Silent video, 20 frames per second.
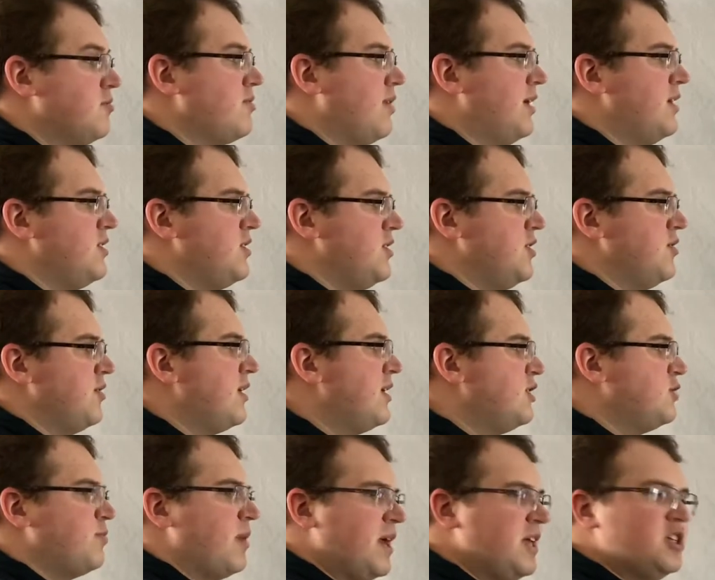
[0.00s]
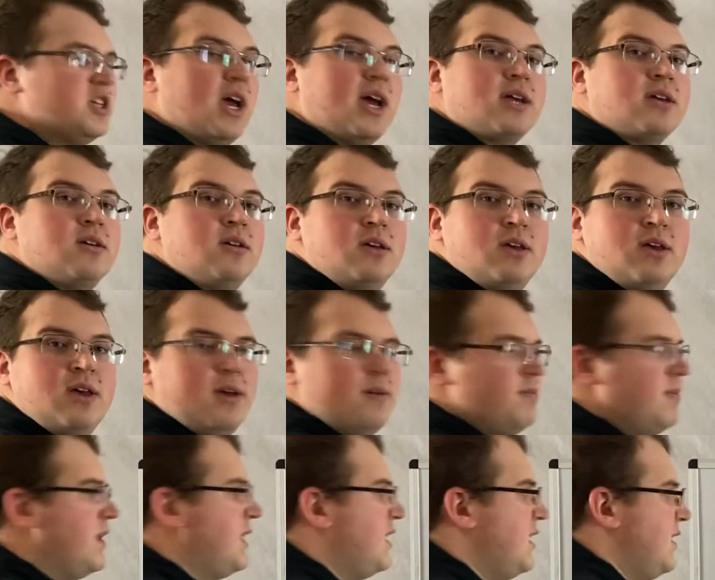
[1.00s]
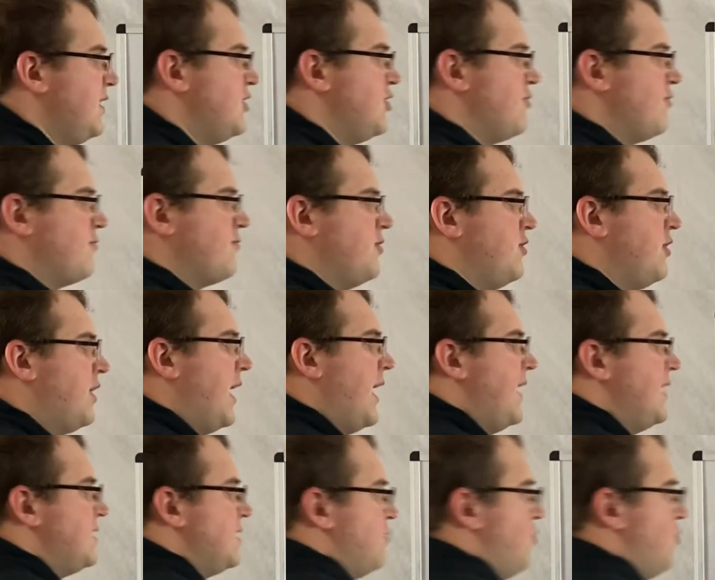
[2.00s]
Probably do each paycheck, make it easier for you guys.